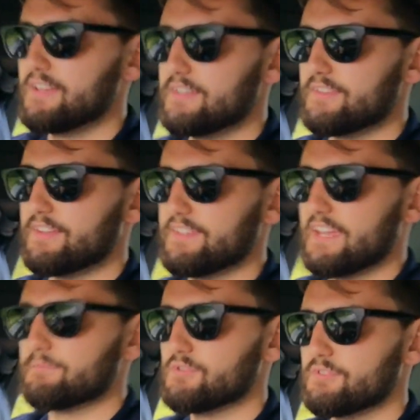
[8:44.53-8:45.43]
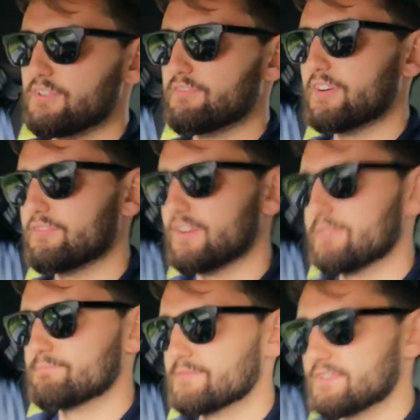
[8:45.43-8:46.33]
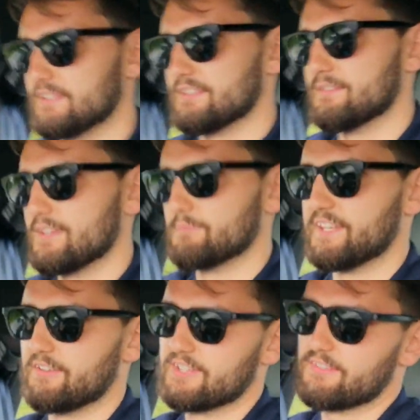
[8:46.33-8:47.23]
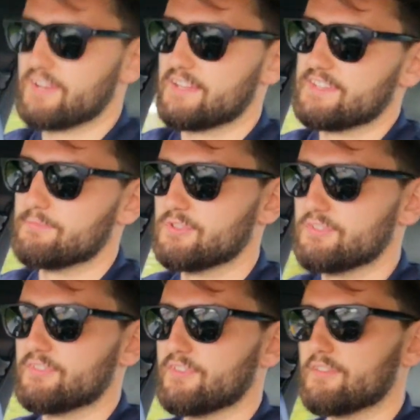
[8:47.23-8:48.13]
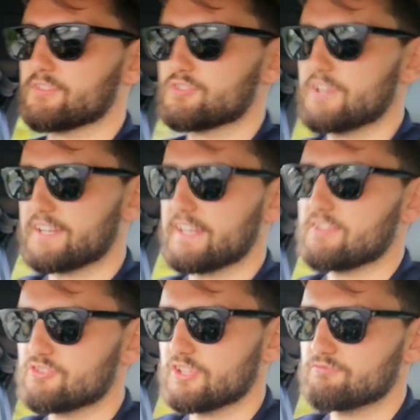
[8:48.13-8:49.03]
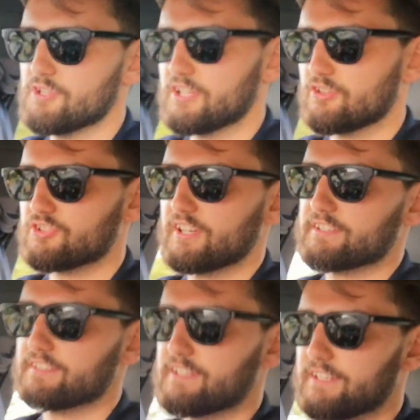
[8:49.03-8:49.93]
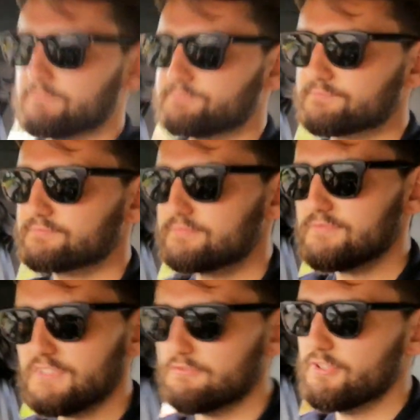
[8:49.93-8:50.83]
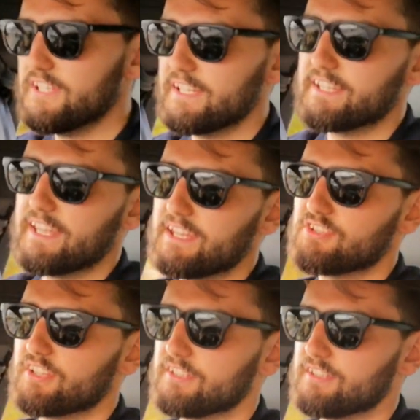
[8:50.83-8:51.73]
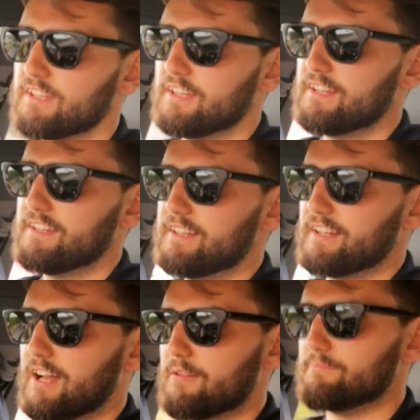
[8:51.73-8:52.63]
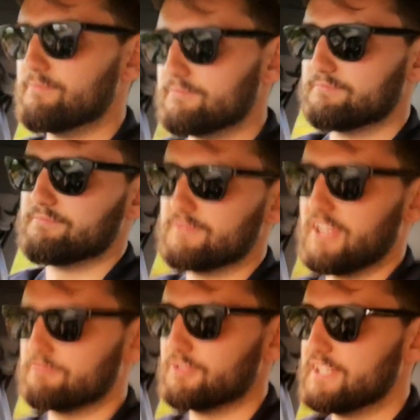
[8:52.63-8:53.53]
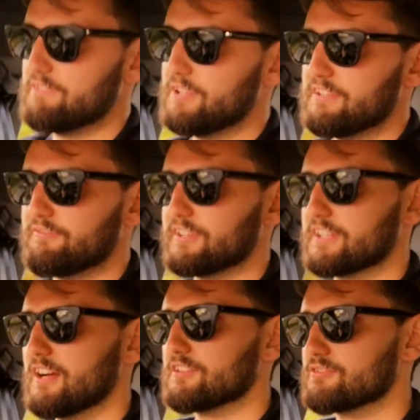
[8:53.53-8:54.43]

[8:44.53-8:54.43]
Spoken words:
than the M235i. But then on the other hand, the M235i was a cracking engine, really good chassis, really engaging. Yeah, really fun car to